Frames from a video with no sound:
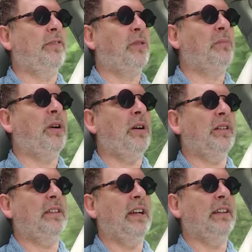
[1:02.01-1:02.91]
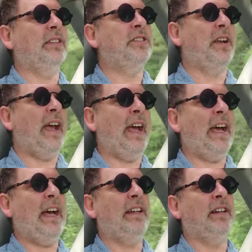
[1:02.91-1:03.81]
For Mark then to
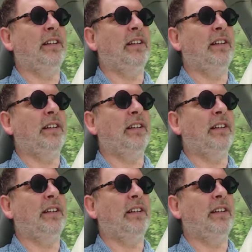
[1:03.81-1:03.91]
add a